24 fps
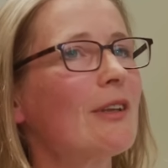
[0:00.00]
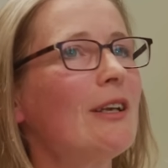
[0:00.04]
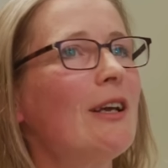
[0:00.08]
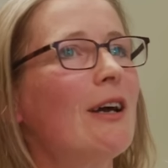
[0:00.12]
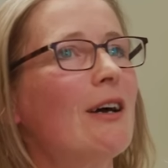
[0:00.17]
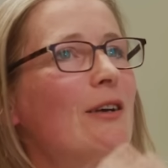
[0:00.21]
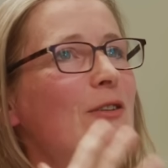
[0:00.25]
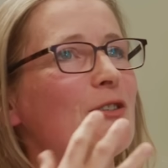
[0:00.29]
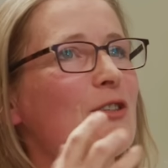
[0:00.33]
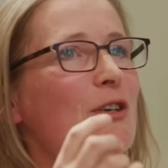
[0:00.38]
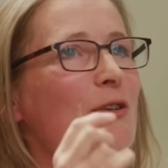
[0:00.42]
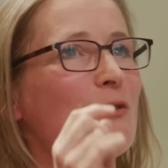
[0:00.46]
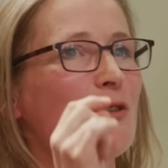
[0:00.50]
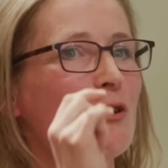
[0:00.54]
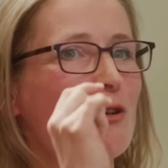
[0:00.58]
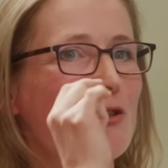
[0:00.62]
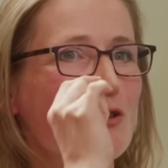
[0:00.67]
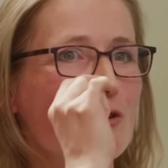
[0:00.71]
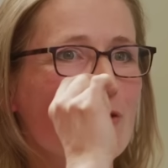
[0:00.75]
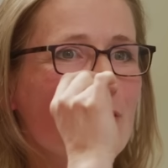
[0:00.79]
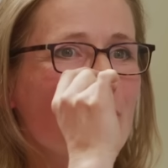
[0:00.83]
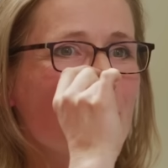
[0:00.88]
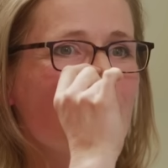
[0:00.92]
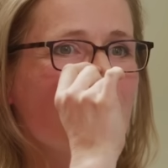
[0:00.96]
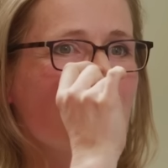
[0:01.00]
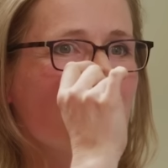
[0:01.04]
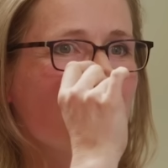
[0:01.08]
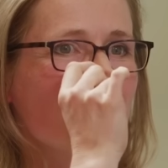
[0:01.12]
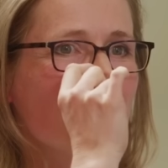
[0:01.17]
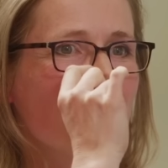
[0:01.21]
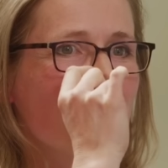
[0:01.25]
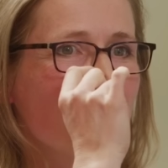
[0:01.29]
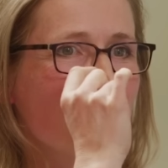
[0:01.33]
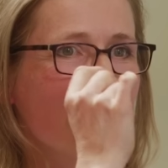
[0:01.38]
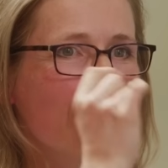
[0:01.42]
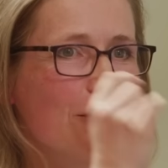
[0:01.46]
yeah, so the, there are
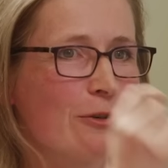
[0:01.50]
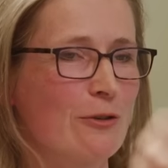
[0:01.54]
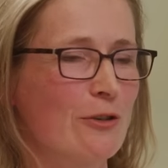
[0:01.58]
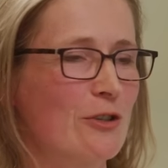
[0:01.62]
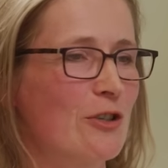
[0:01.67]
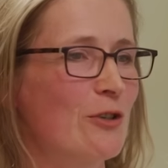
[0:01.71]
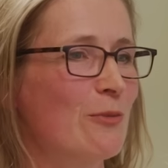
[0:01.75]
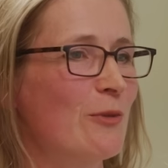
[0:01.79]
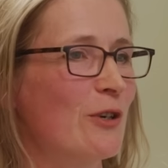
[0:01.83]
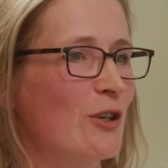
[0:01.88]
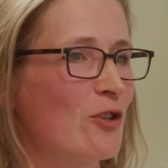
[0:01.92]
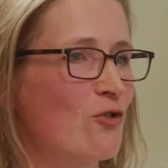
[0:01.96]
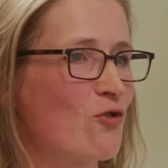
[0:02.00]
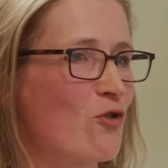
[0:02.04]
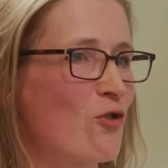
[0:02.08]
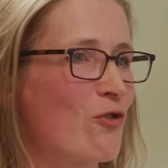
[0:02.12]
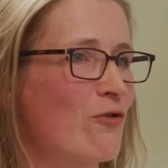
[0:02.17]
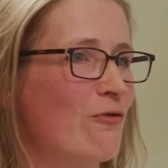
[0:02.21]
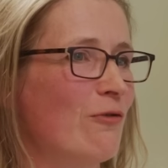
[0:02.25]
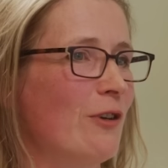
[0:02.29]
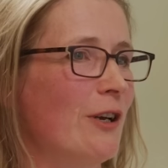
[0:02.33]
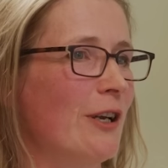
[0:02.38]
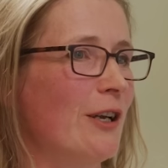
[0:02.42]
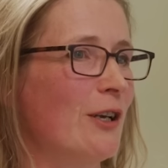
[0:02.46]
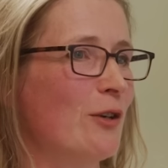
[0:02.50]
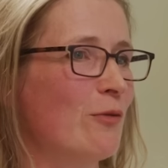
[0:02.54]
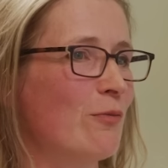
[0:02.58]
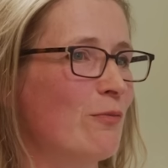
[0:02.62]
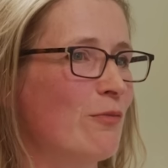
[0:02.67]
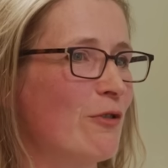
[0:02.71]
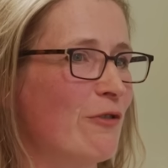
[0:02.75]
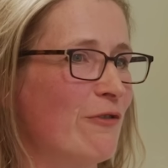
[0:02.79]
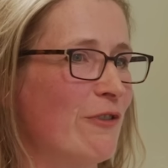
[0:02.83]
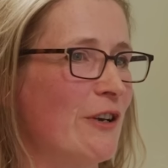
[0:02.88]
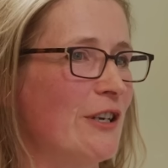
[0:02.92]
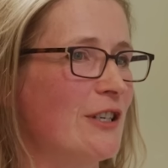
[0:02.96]
there are some extraordinarily
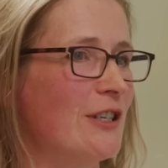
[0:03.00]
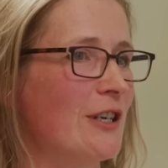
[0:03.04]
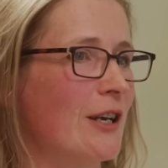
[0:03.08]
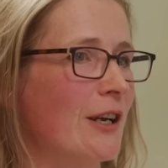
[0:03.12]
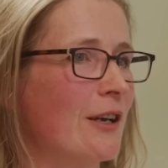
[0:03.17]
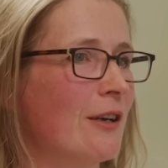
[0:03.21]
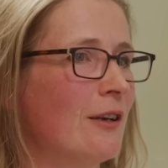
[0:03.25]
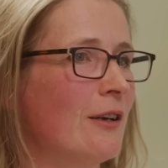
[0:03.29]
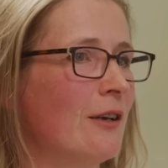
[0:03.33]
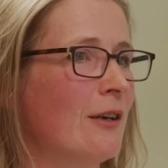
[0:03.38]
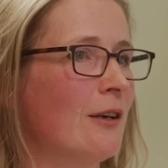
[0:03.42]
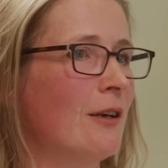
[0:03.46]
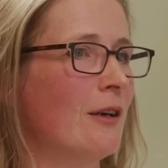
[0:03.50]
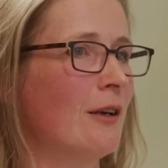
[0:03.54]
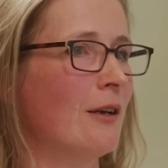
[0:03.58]
prophetic